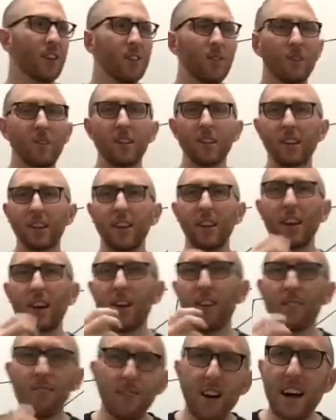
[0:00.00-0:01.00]
with a lot
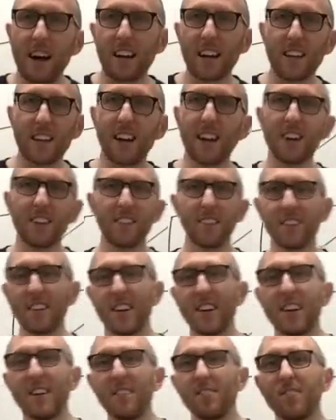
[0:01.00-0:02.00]
of fat
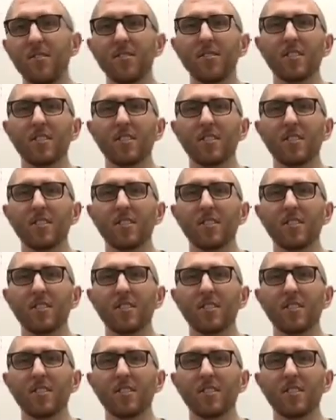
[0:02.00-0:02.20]
content